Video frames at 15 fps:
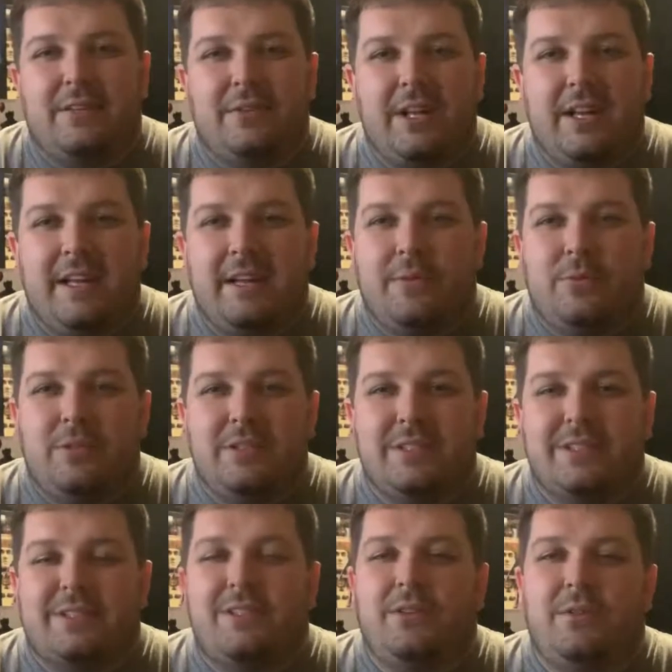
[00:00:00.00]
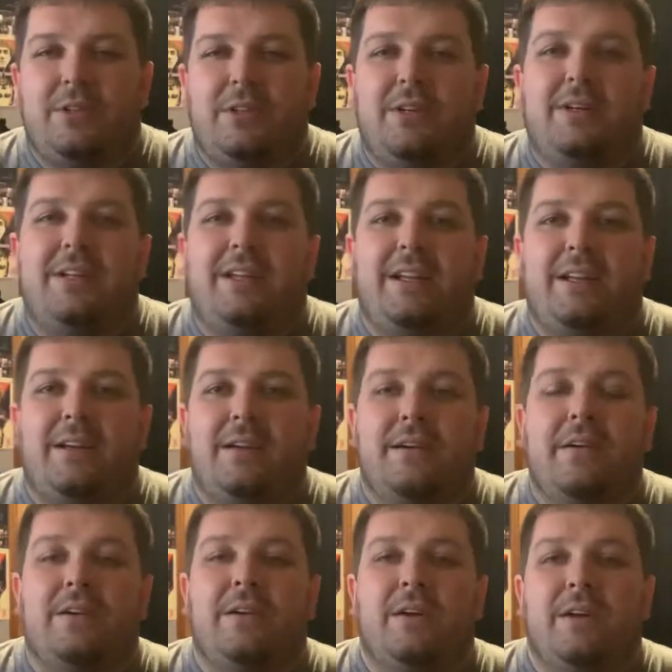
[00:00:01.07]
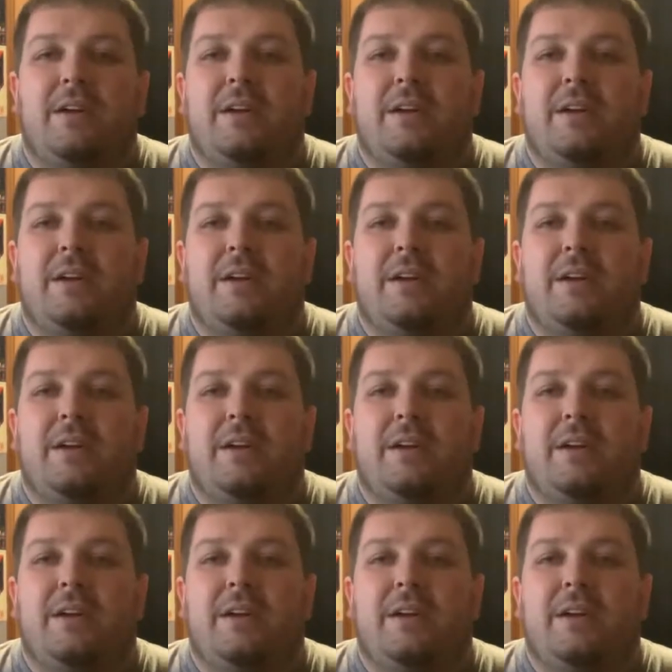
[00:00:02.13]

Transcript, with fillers: okay, what's going on here?